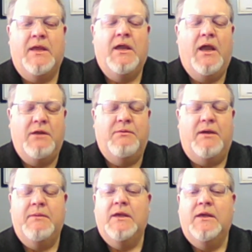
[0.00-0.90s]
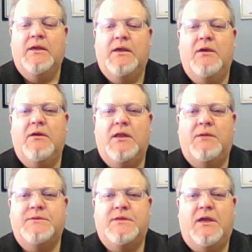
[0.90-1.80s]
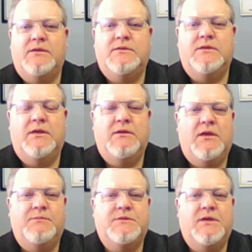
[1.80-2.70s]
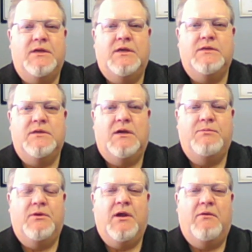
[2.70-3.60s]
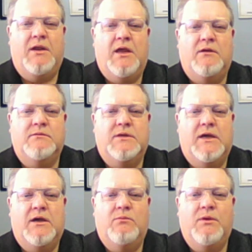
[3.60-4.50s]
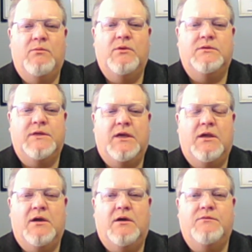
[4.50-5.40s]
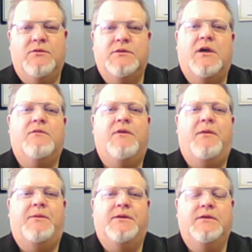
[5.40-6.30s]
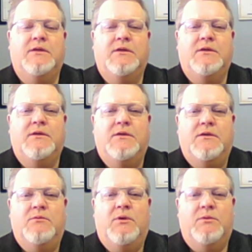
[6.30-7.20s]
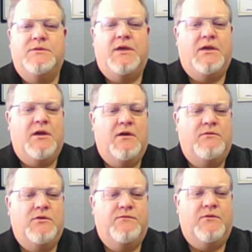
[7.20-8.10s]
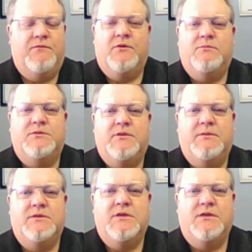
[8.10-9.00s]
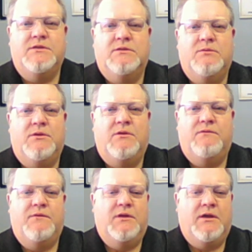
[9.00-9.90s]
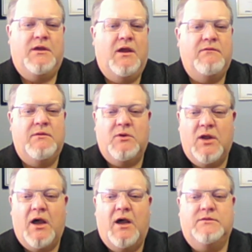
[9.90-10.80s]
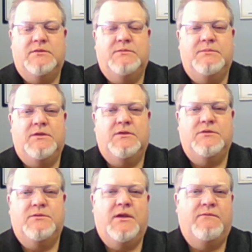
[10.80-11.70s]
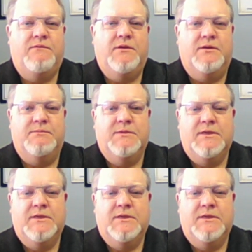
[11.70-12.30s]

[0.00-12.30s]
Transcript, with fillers: Anyway, here at Upstate, here in the Upstate at uh, Pure Cover Now, uh, we will take care of your entire family. We will take care of you for vertebral subluxation, whether you feel like you have them or not, because you can't feel them.